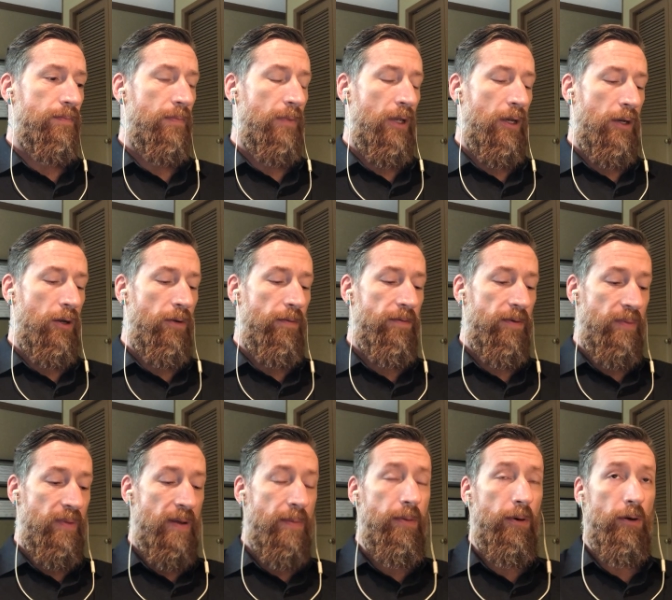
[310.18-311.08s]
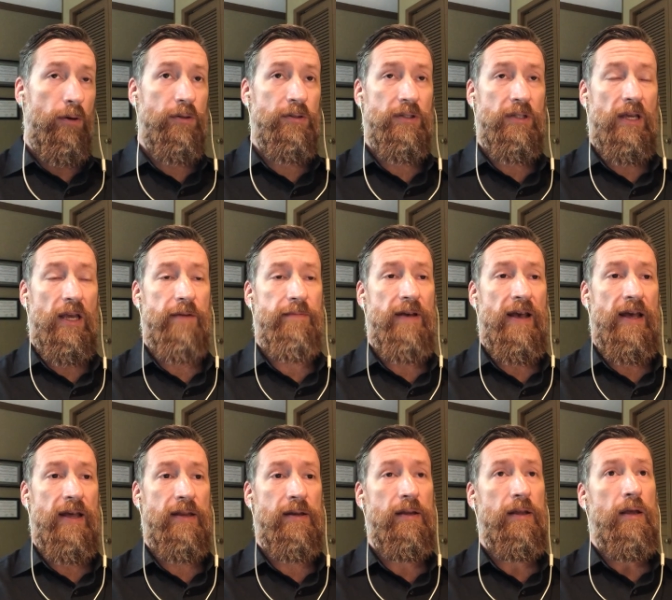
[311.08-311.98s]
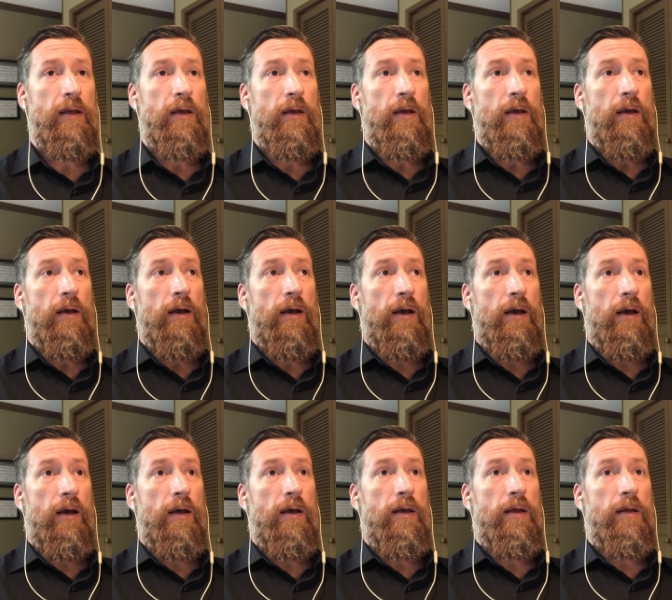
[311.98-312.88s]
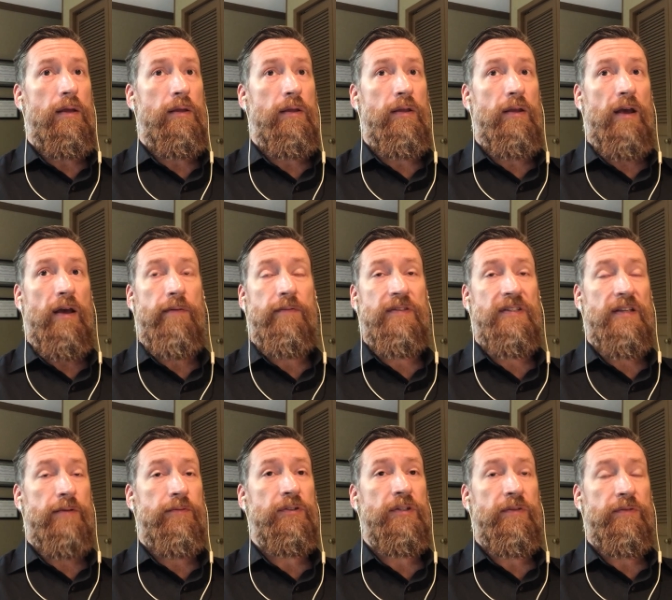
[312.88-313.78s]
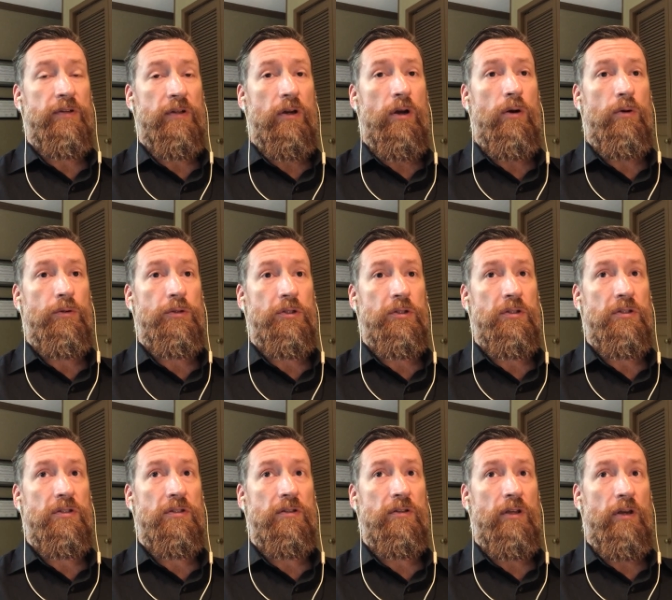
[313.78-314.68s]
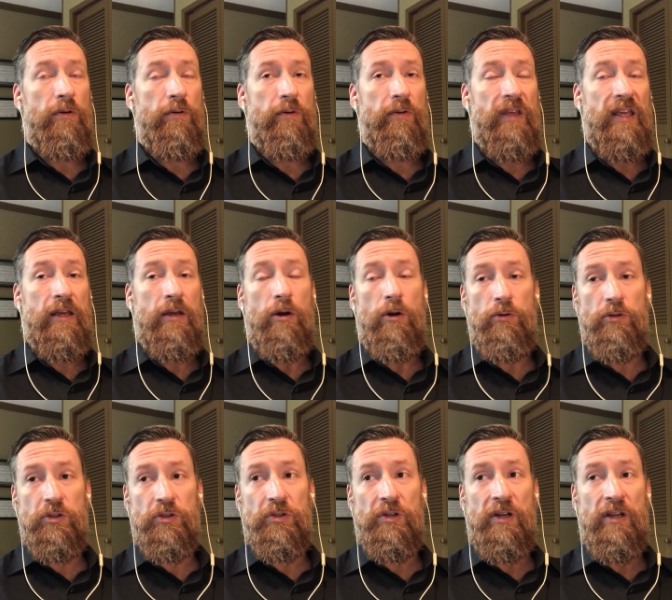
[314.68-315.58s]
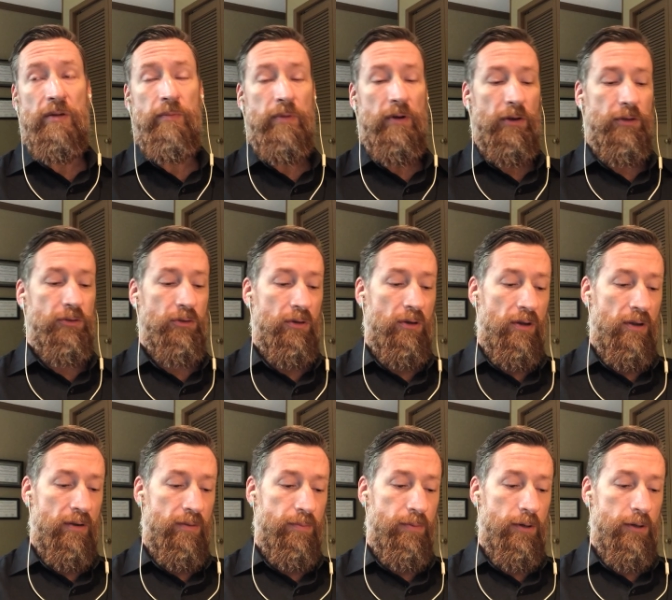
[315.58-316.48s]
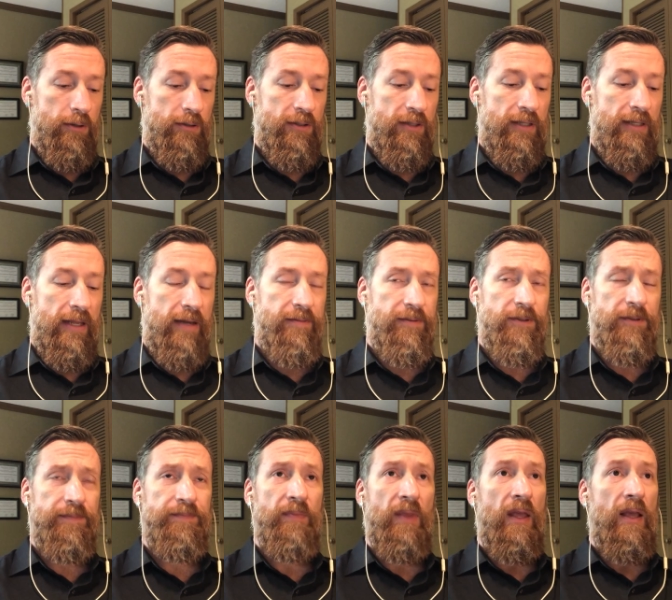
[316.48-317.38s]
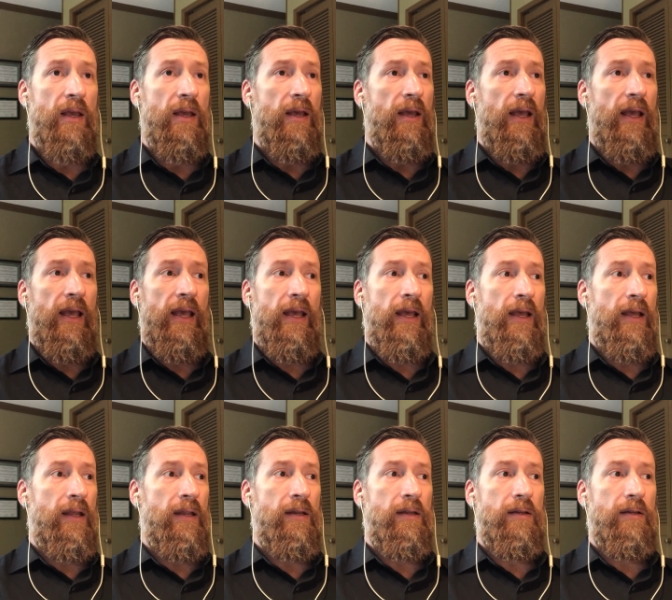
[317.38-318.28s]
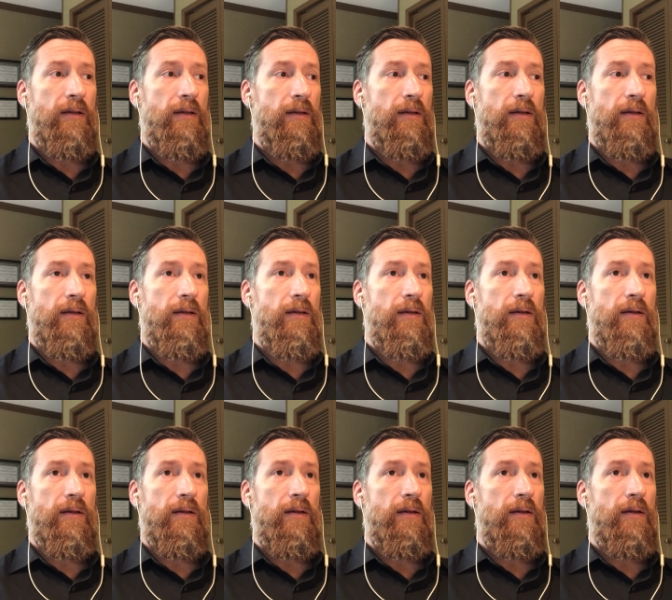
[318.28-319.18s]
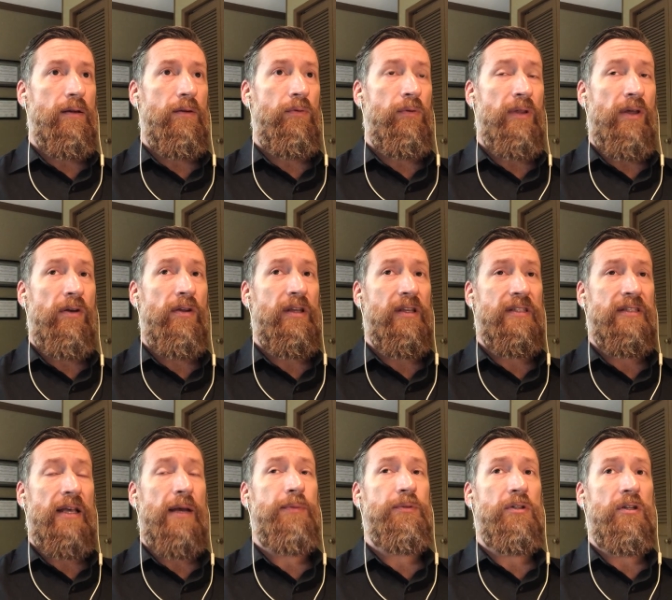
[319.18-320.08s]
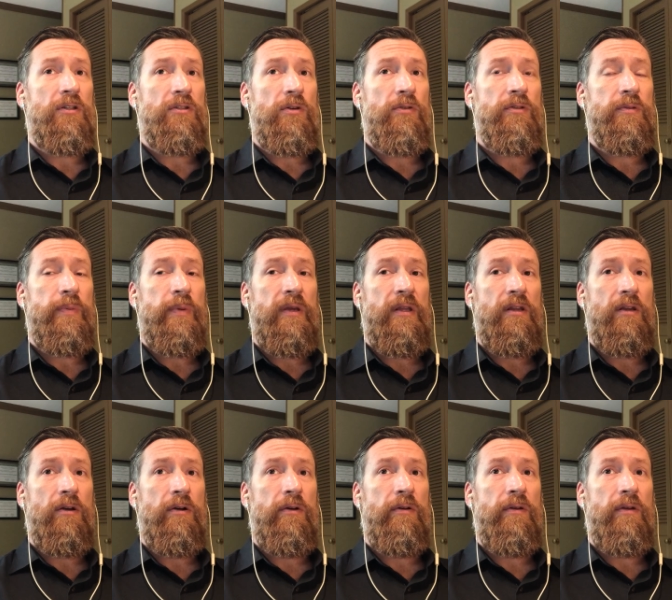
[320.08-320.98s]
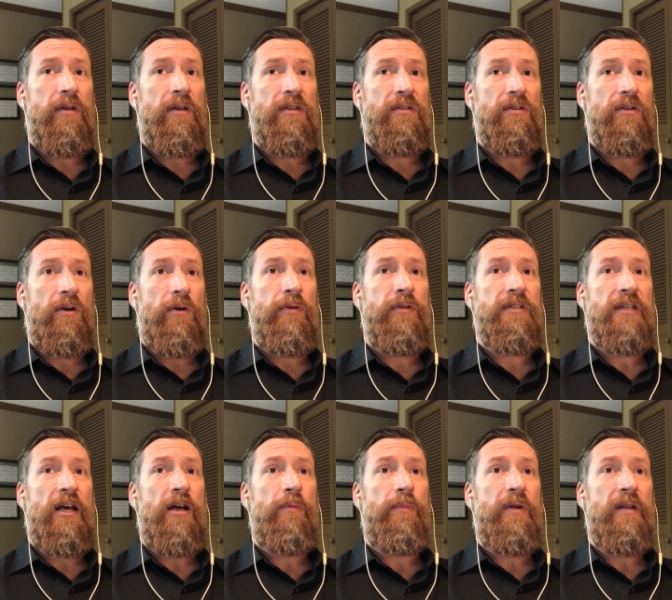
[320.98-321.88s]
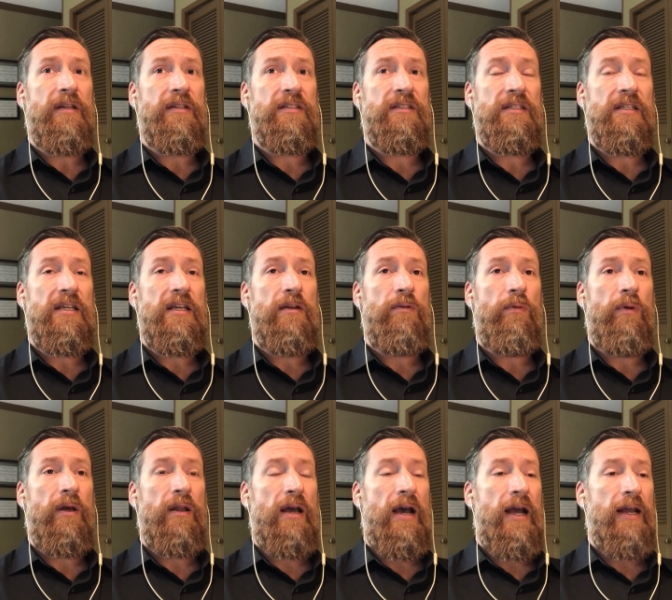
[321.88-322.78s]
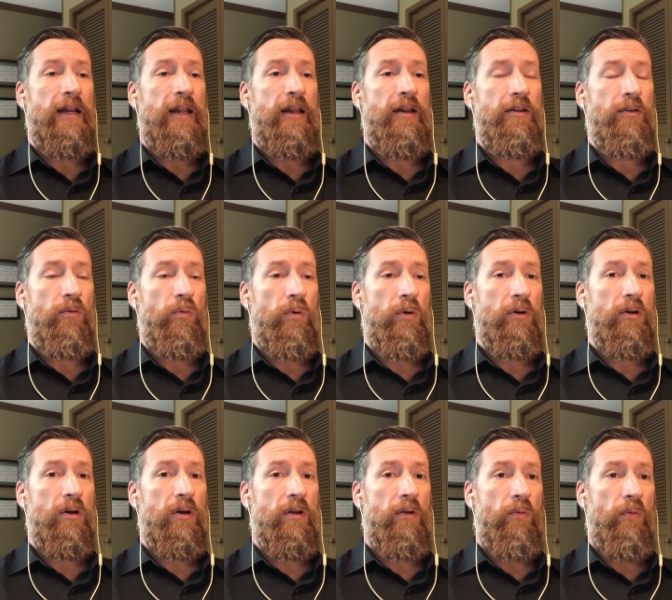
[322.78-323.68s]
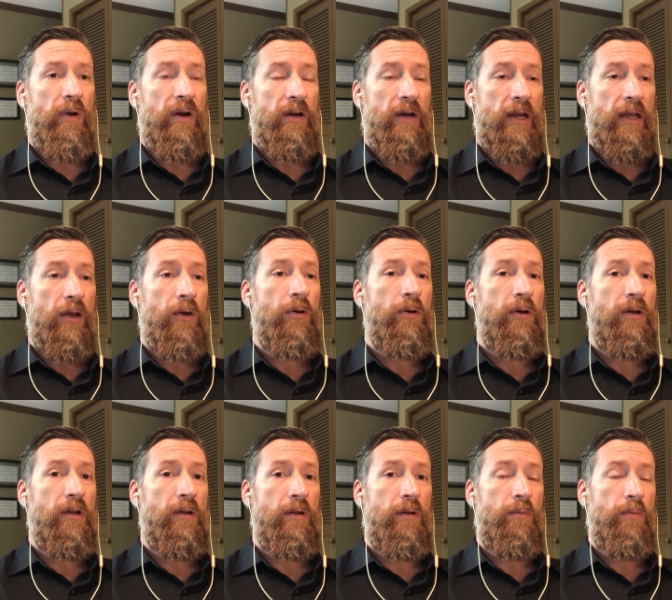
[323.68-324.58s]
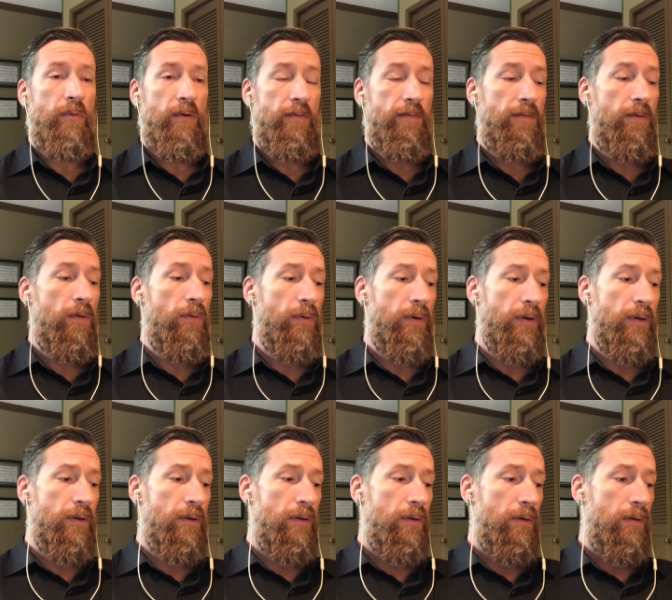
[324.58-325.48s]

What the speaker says: You know, for me personally, I've had several different coaches, you know, in coach train, but also on a personal level. And without exception, it's always been, you know, it's always helped me to see what I needed to work on and where I could move forward.